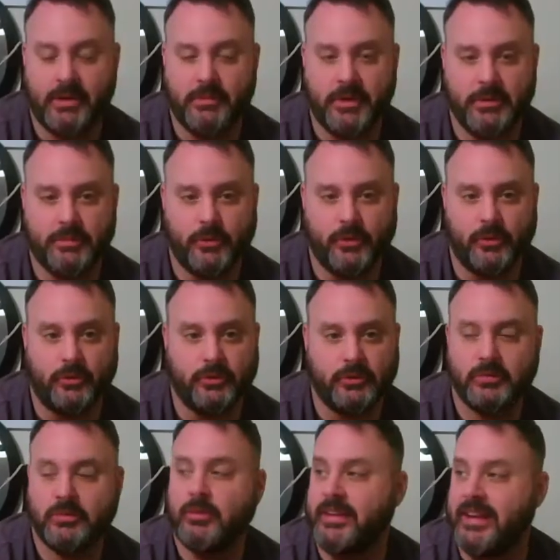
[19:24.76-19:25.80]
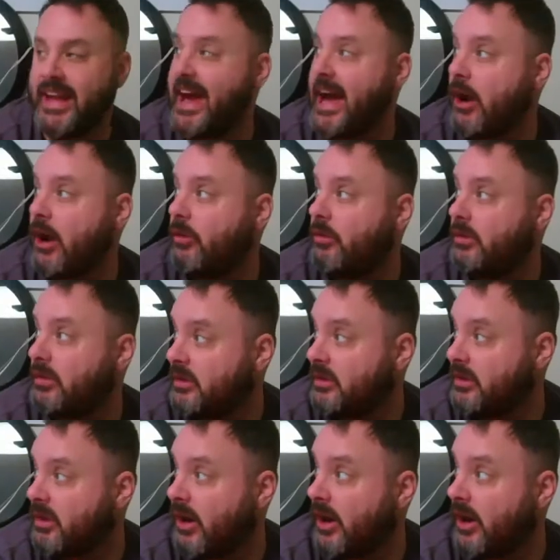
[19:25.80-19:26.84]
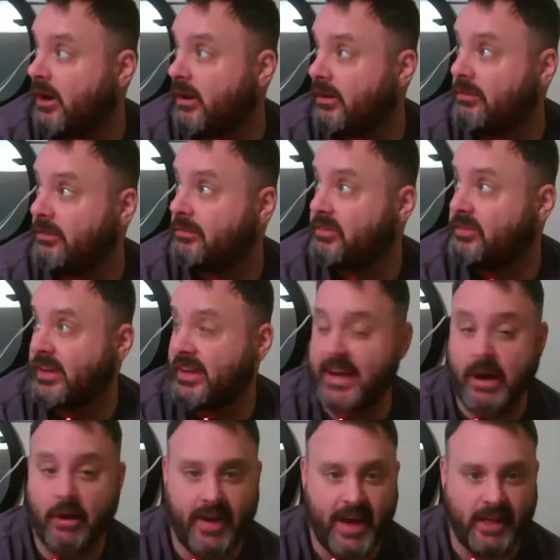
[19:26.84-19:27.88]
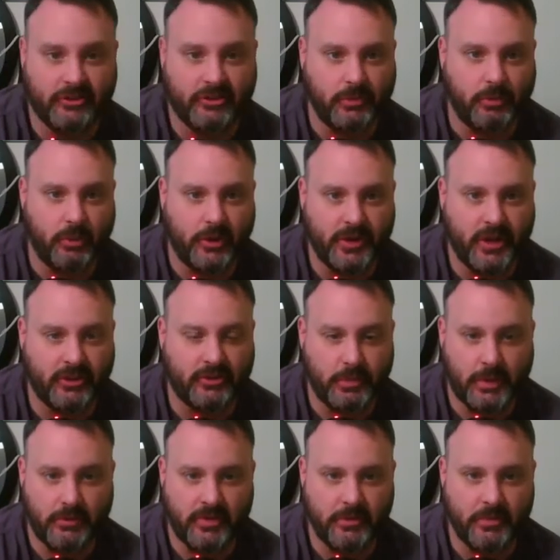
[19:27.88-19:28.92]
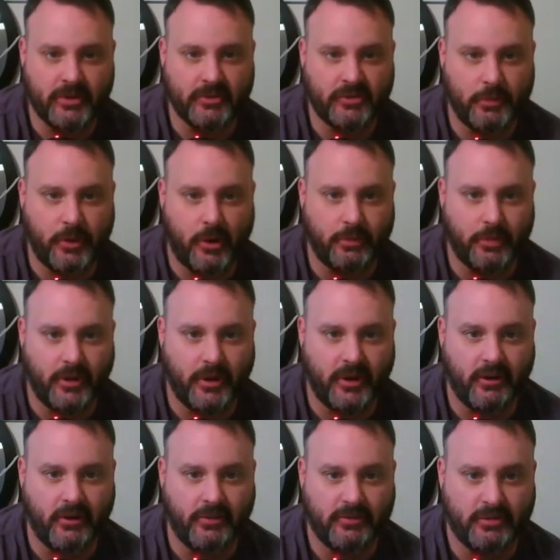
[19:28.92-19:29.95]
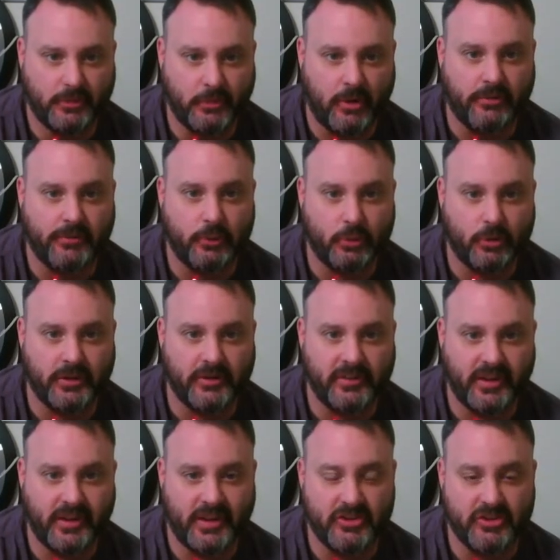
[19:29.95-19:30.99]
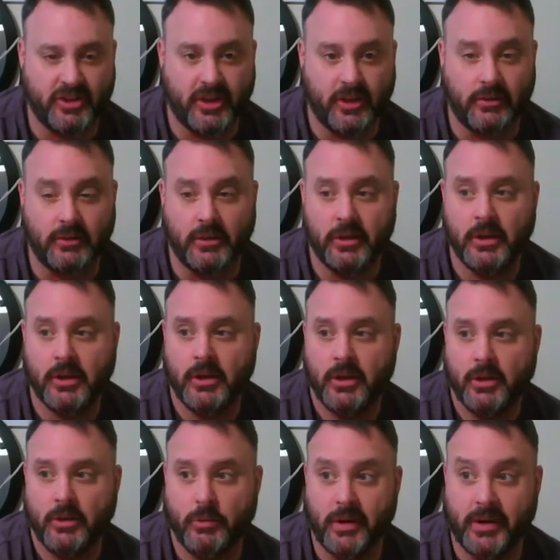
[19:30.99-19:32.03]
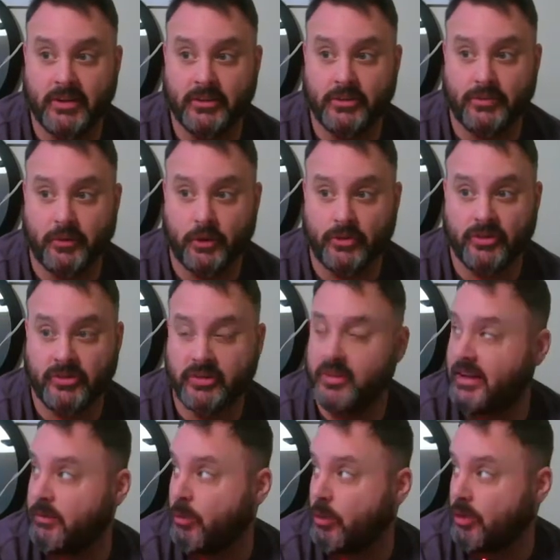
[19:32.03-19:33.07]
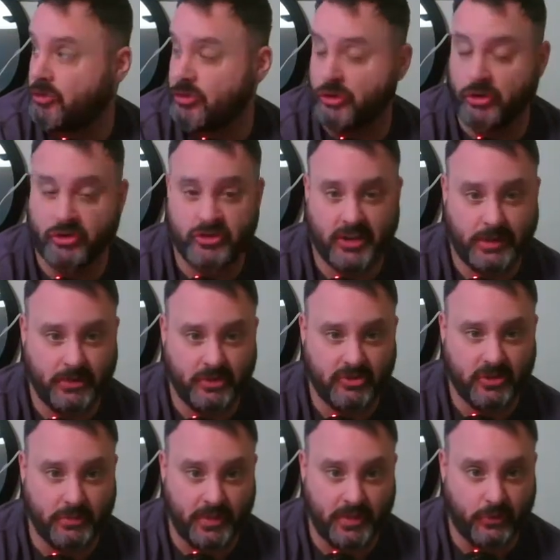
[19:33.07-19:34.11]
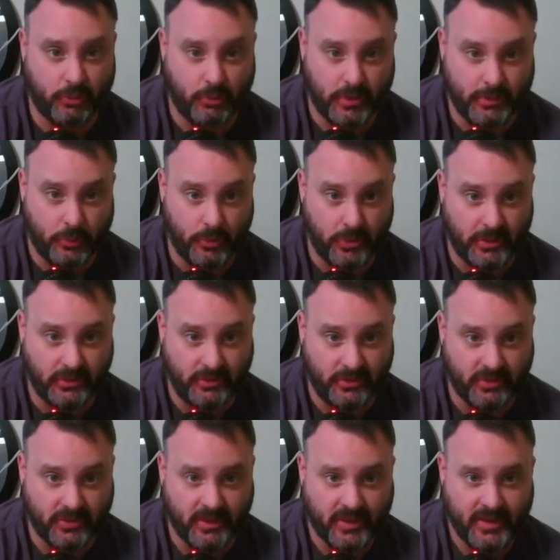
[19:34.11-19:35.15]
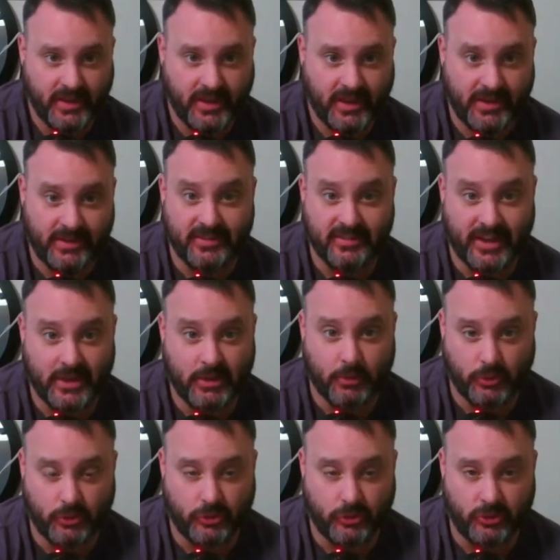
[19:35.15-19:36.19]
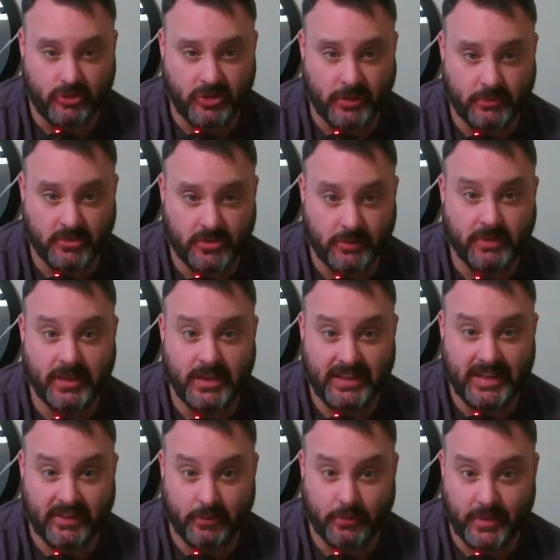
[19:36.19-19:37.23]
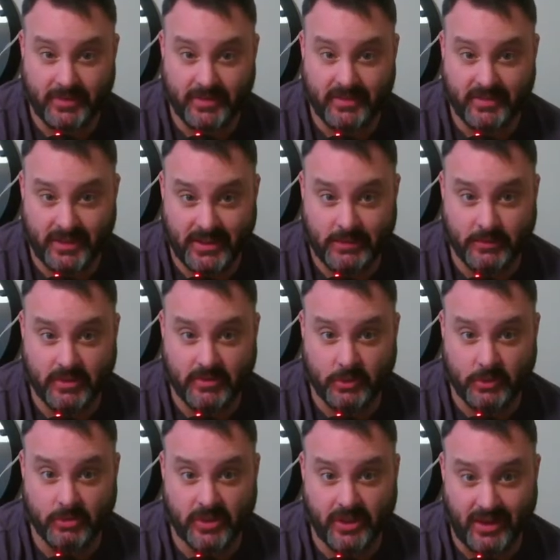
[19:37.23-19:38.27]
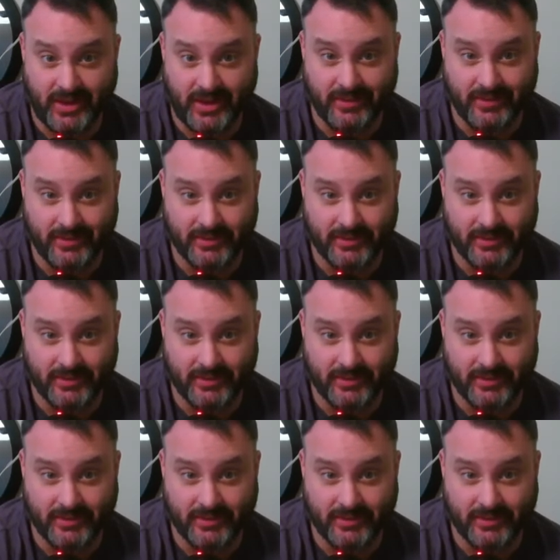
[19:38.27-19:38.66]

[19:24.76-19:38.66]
people now are saying how Alex DeBriniak's probably the best small forward in the NHL when his first World Junior Championship, he had 3 points, and his second World Junior Championship, he never made the team because he was cut.